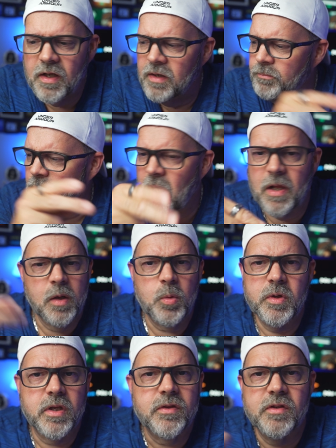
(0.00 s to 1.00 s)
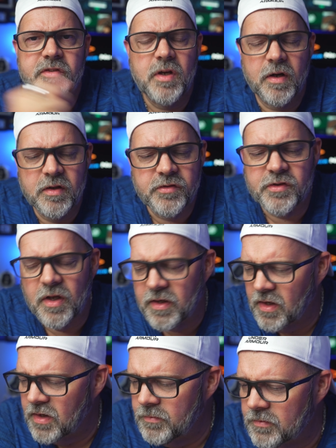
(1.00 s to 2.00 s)
I probably will get this out on
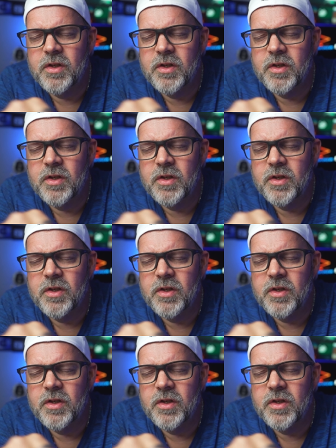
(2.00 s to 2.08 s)
Sunday.